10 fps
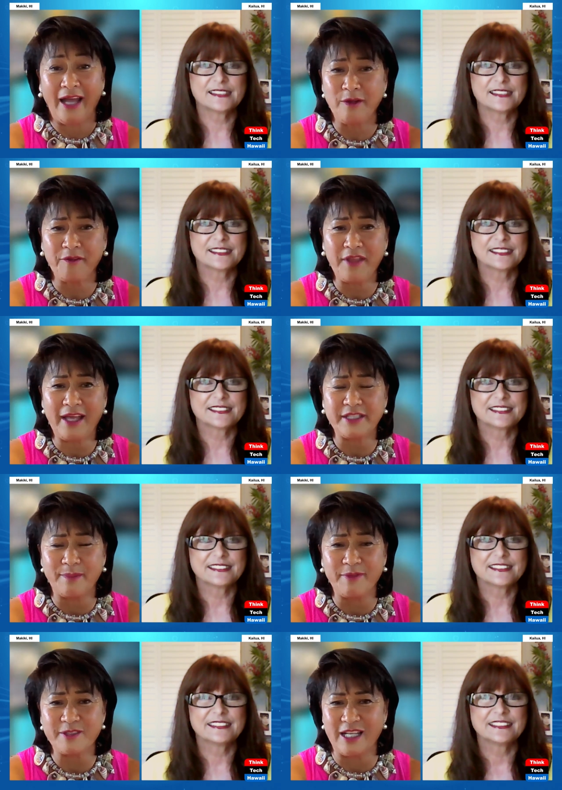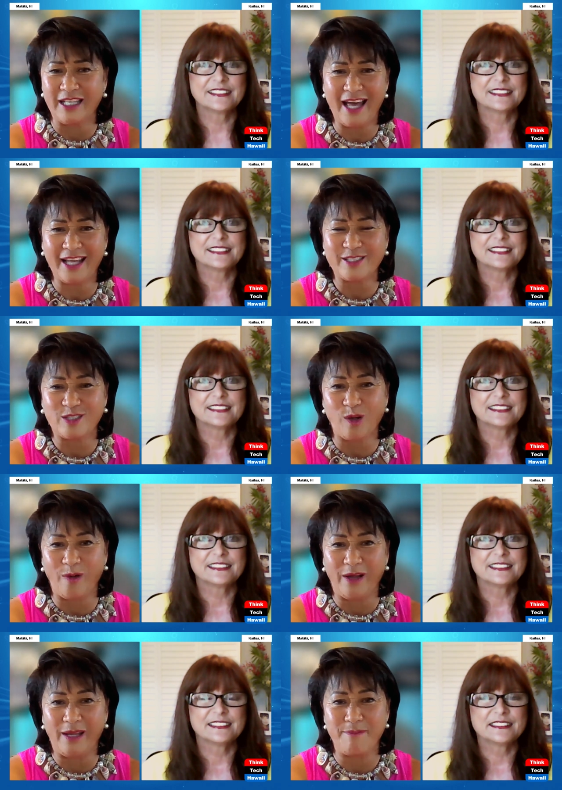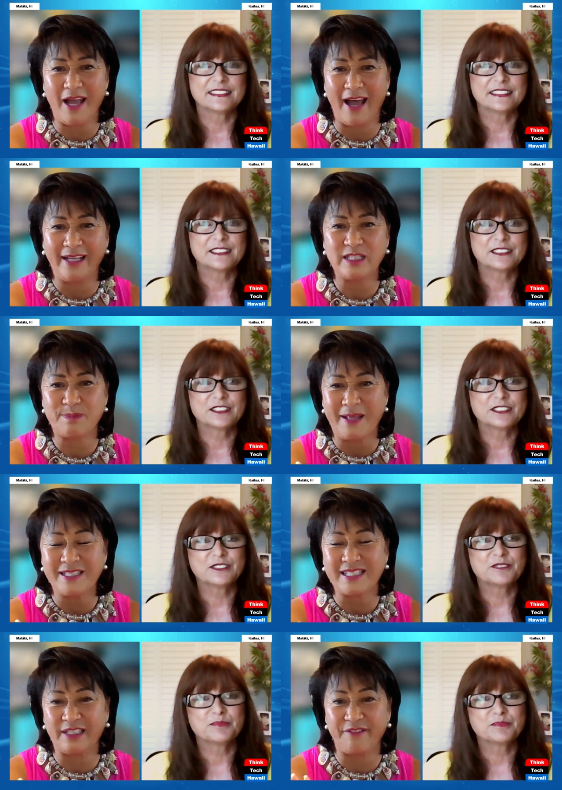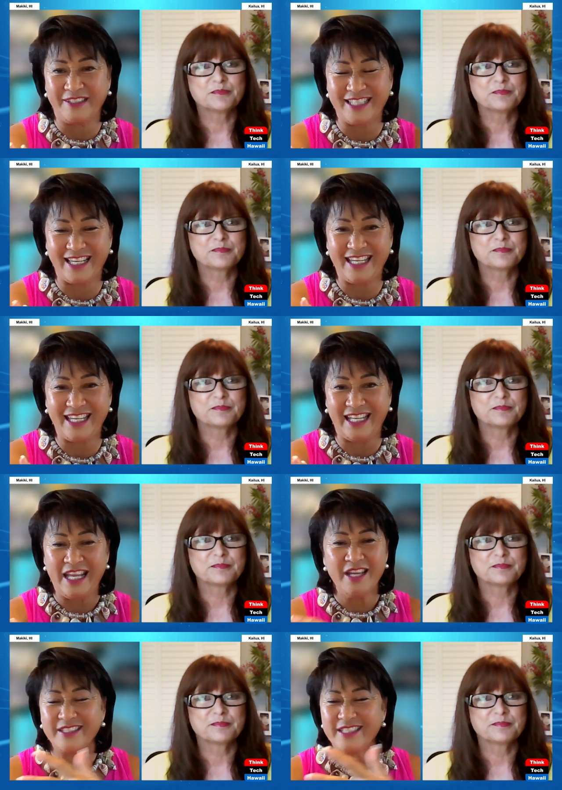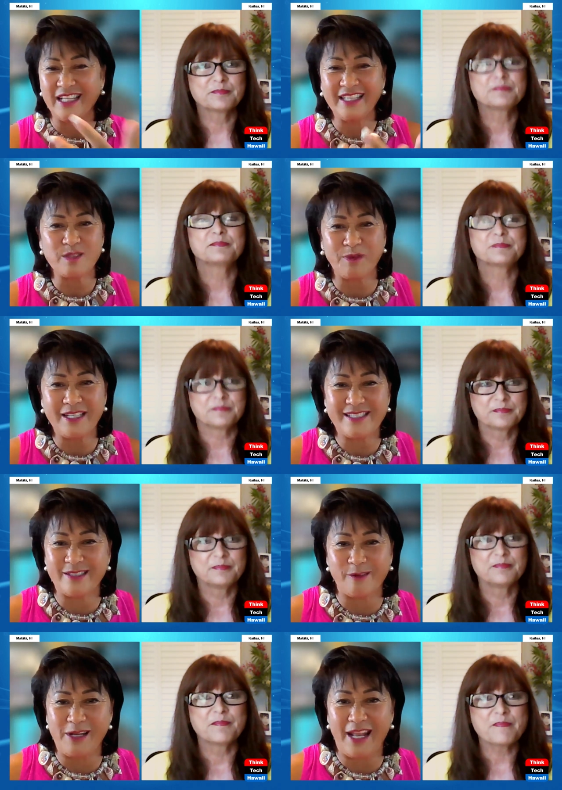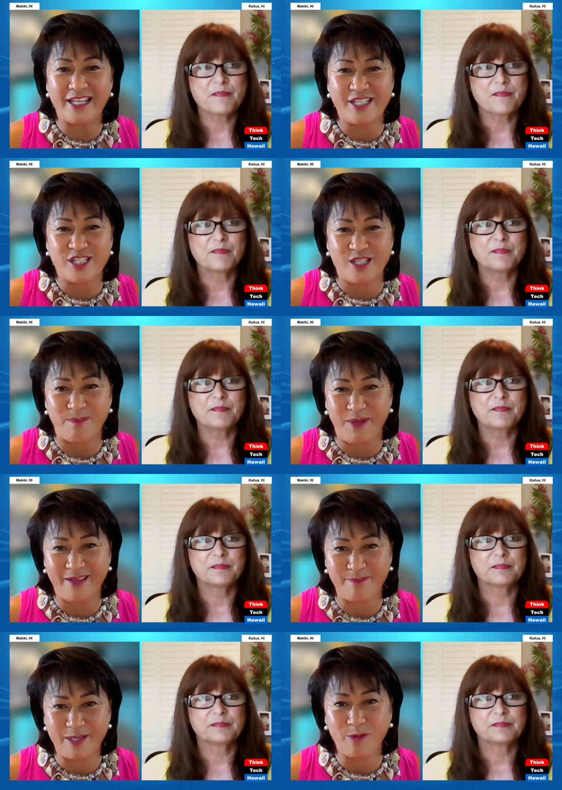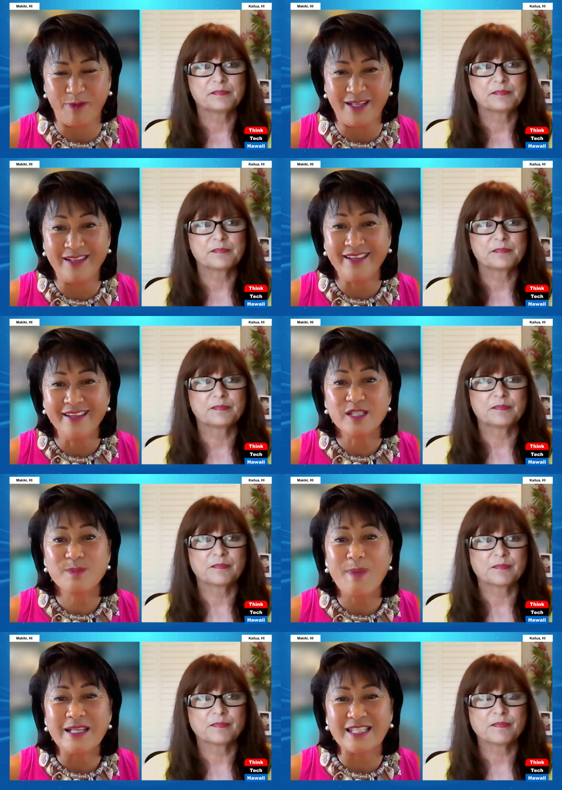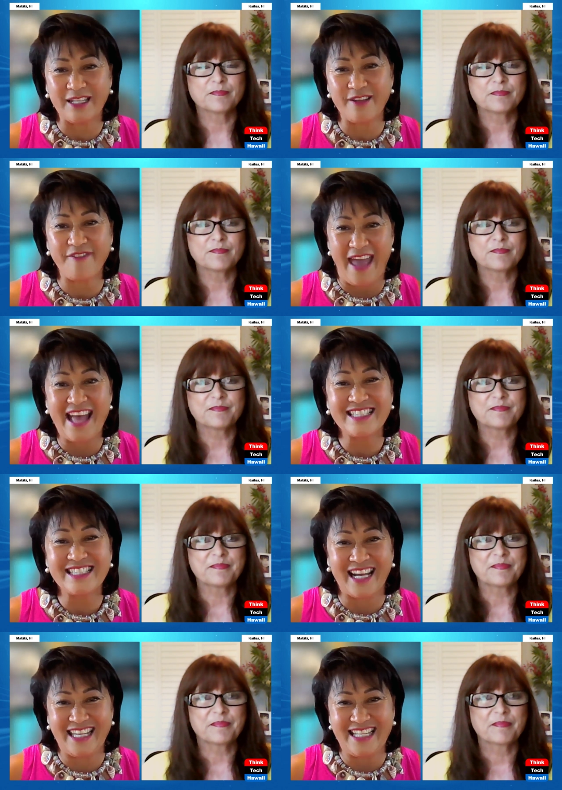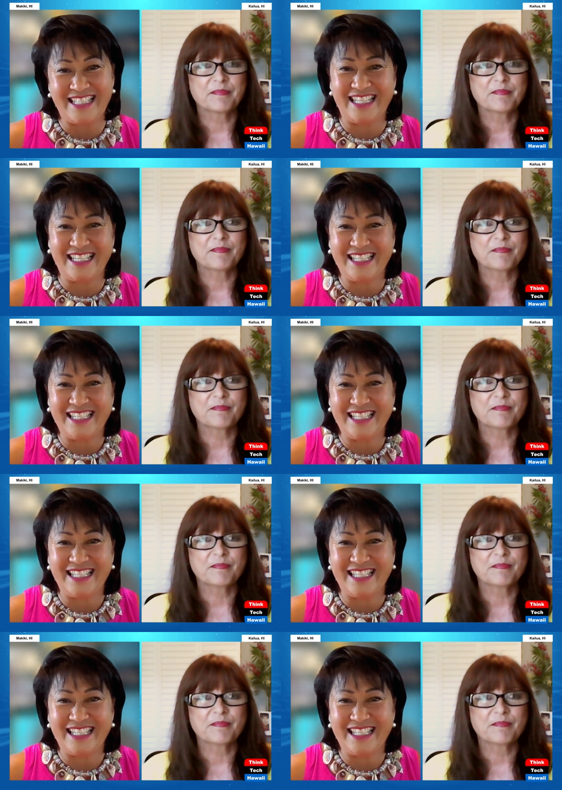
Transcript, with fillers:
Speaker 1: I know that um, there's a lot of story behind Spencecliff and Tahiti. Tell us what is the relationship be- between Spencecliff and Tahiti?